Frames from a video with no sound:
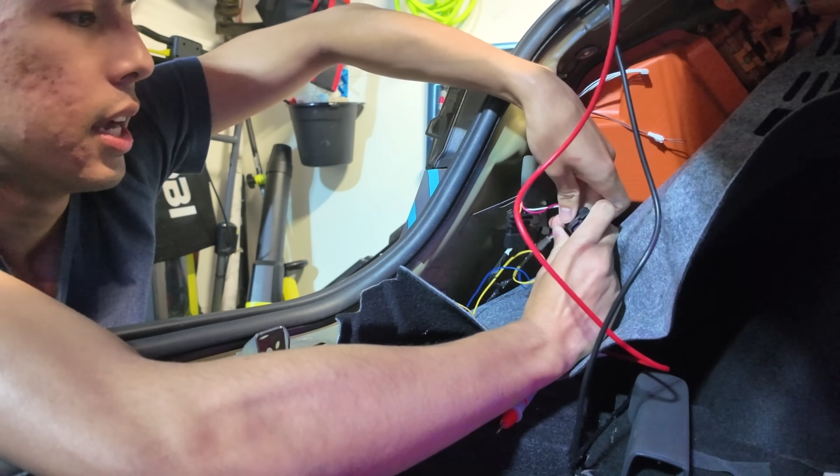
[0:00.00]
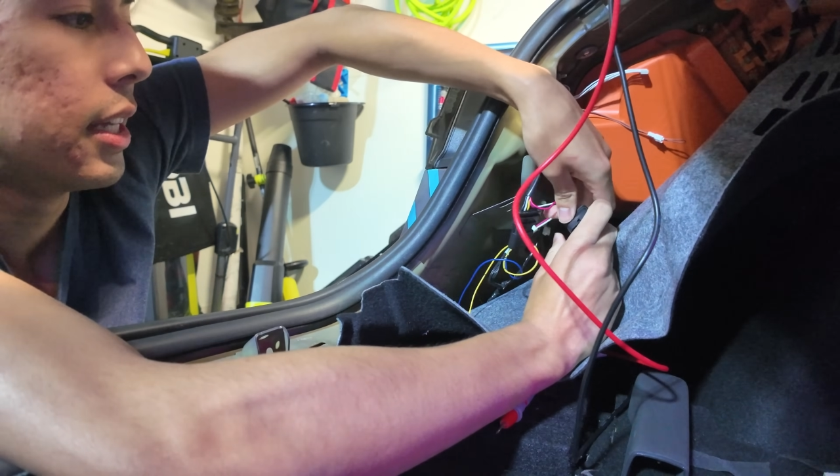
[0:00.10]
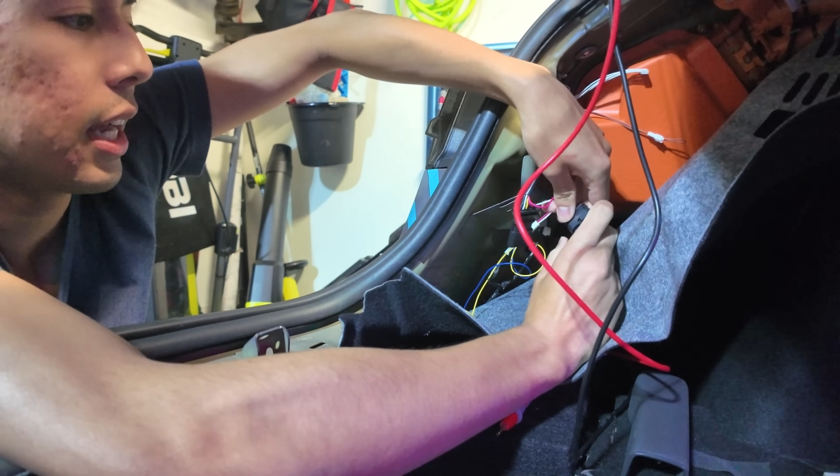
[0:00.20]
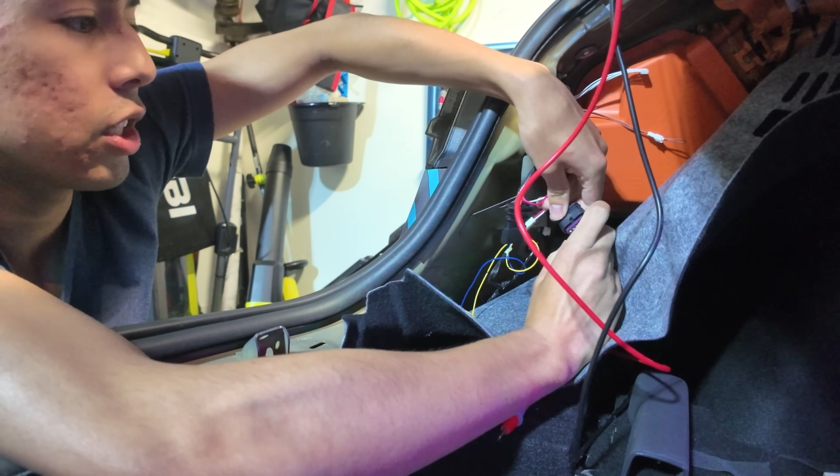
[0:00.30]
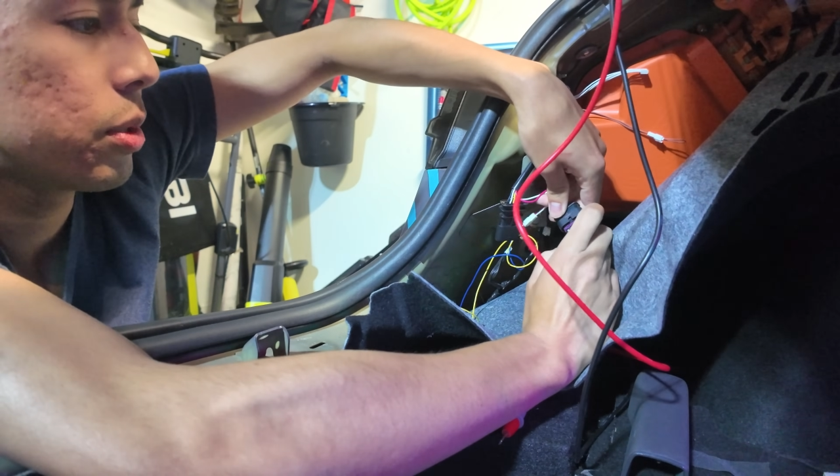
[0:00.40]

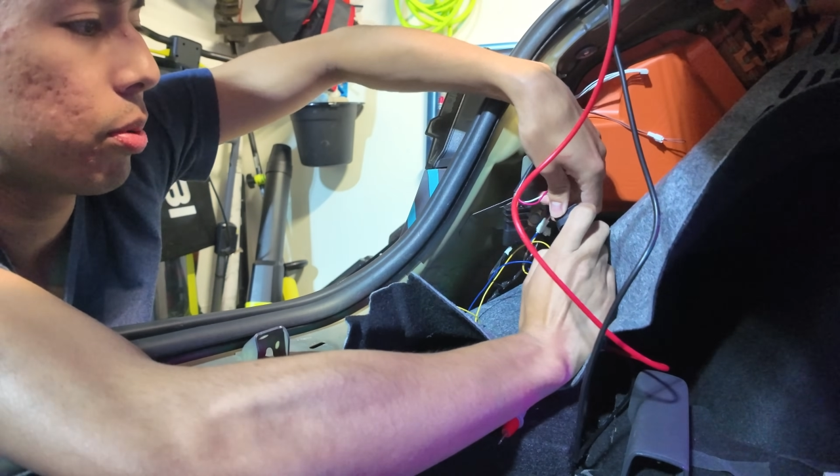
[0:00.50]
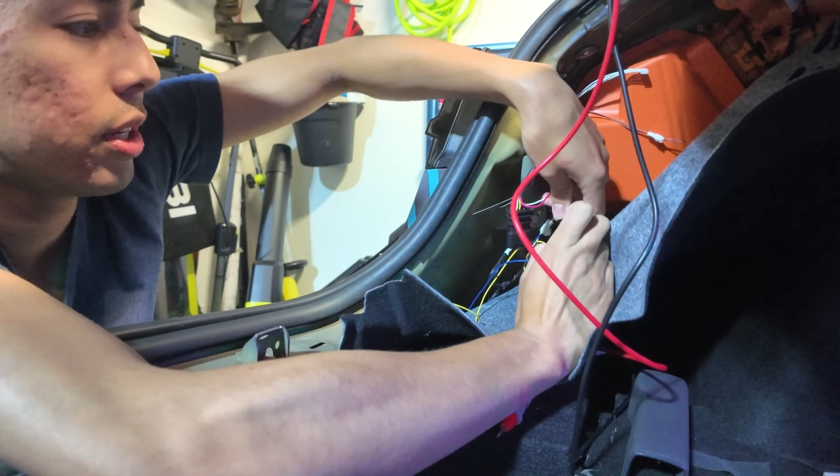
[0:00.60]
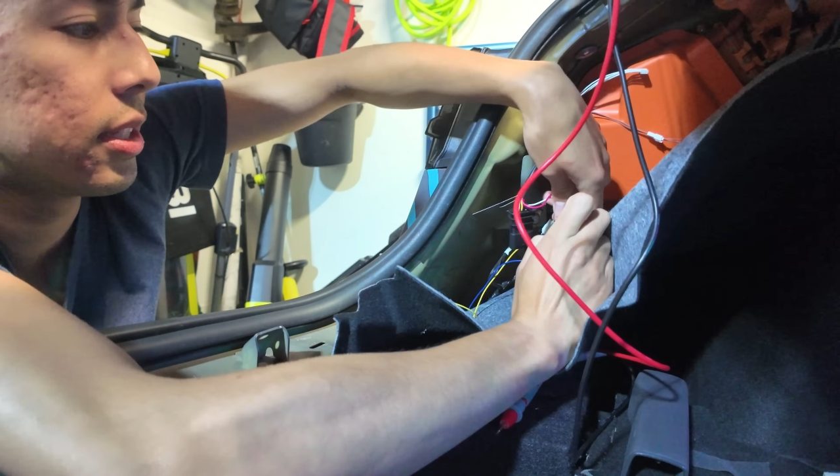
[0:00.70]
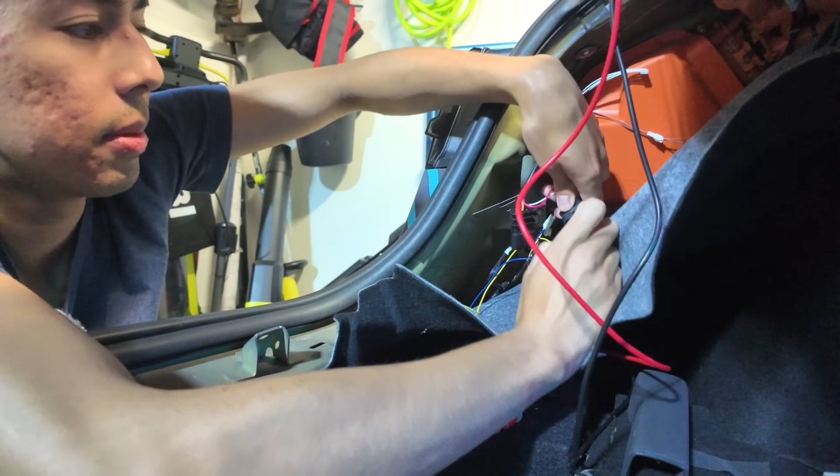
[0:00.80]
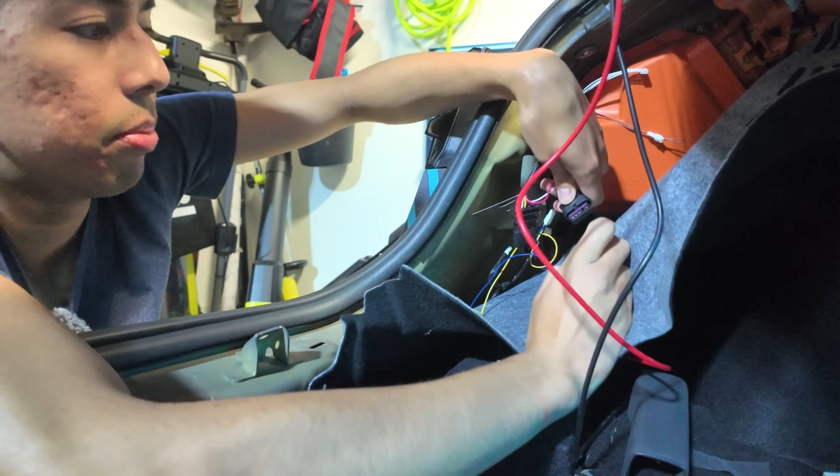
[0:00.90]
it's actually
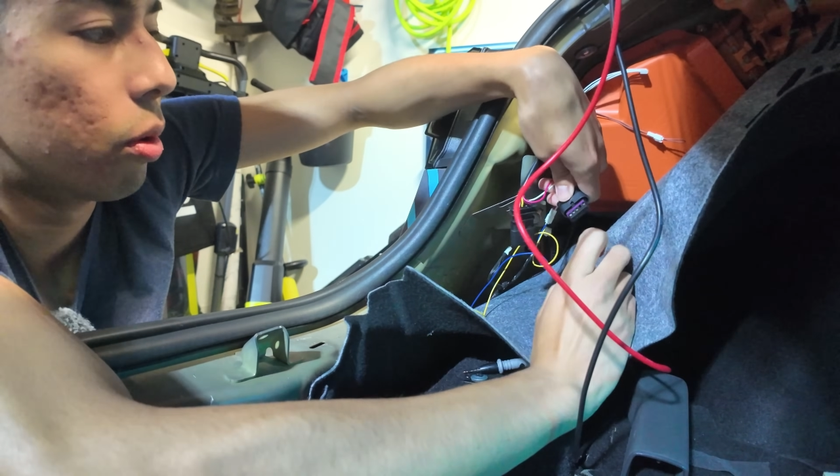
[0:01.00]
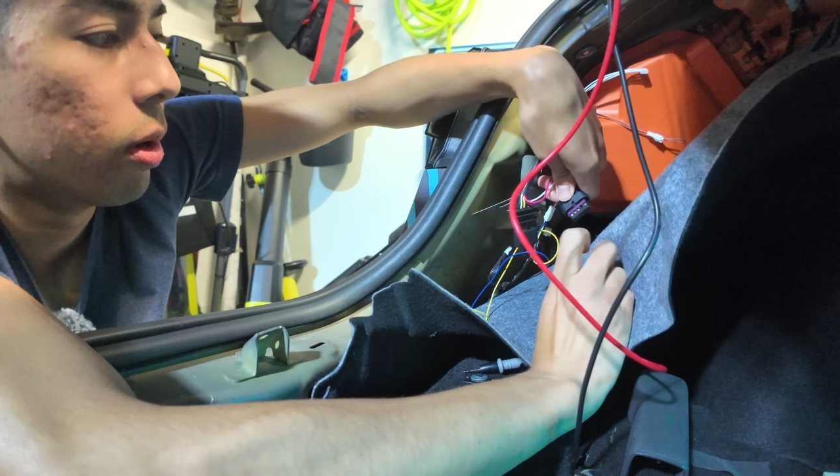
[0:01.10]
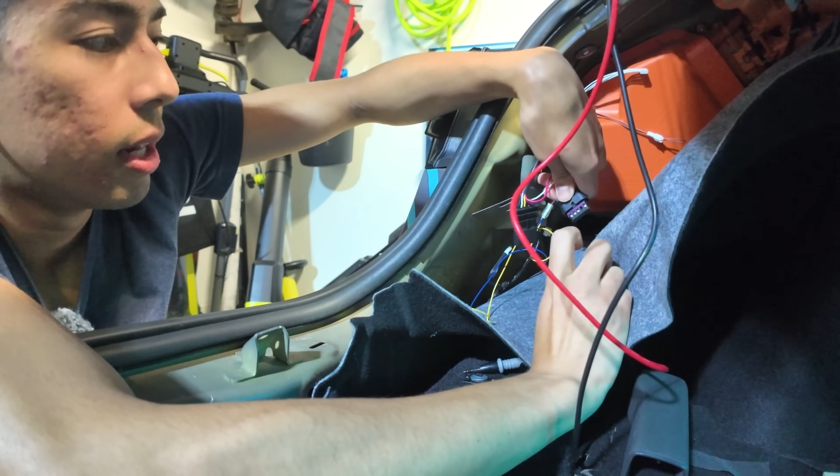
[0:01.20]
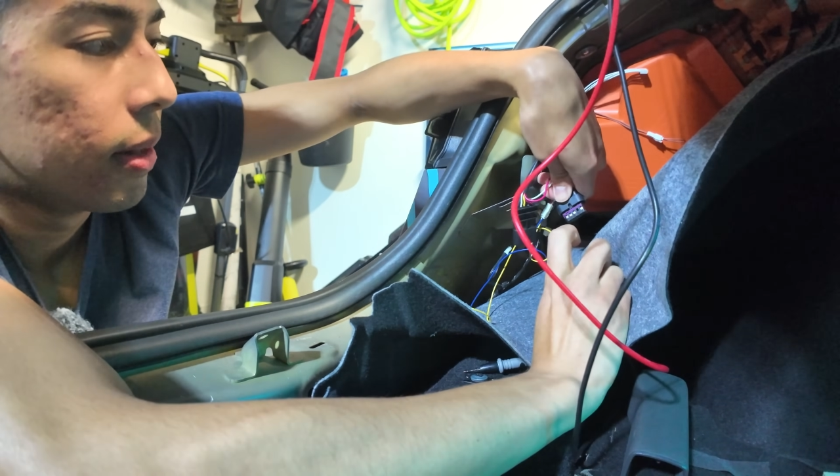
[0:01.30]
pretty simple.